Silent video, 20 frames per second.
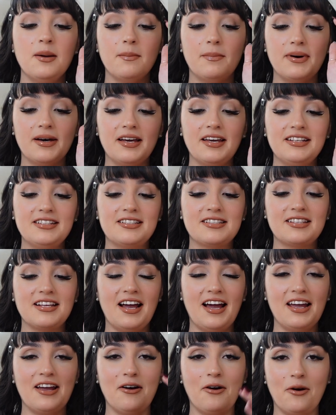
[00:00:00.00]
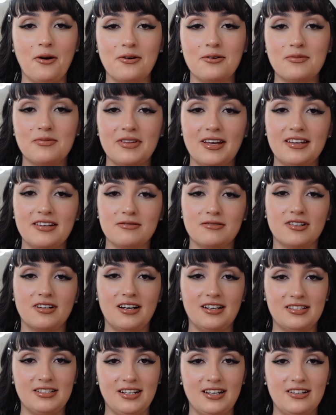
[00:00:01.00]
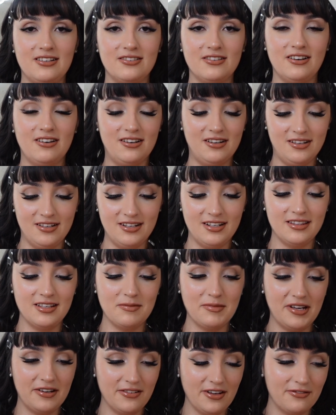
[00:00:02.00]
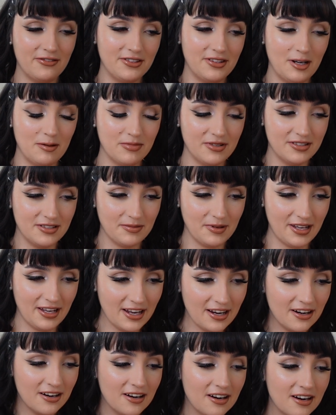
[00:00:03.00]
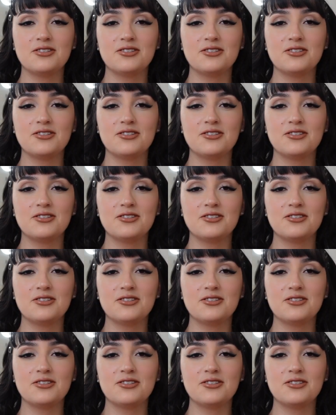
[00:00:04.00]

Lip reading: But I hope that it will cut down on the amount of effort that I put into my hair.